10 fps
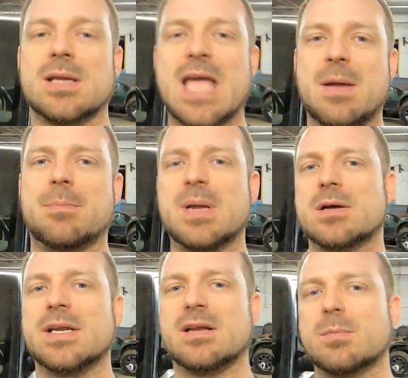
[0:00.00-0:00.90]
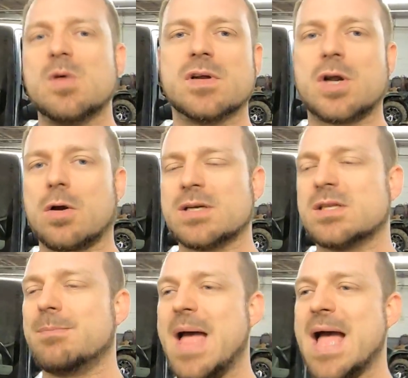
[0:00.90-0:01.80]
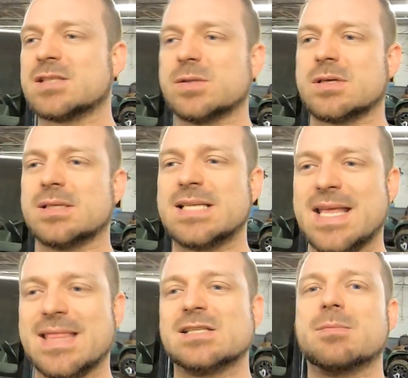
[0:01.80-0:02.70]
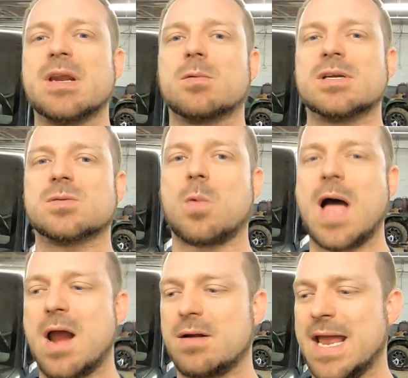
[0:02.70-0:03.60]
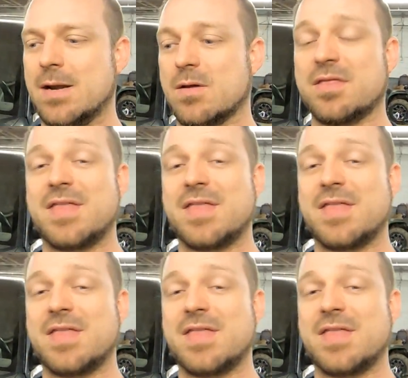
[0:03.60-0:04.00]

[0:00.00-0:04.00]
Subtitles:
capability of moving current to the back, so it's going to take this many runs of wire to handle